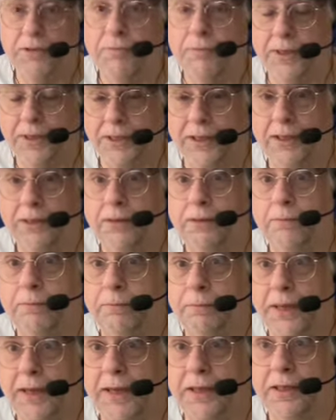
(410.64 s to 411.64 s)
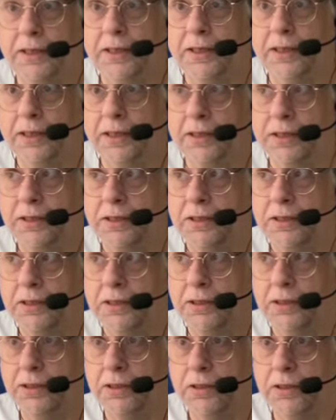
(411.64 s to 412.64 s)
Billy back the
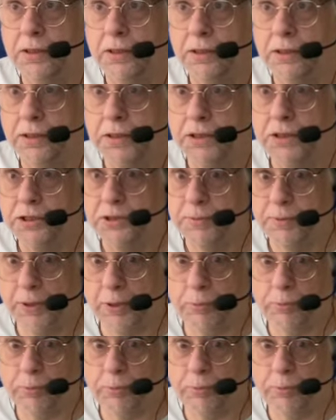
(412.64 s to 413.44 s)
spell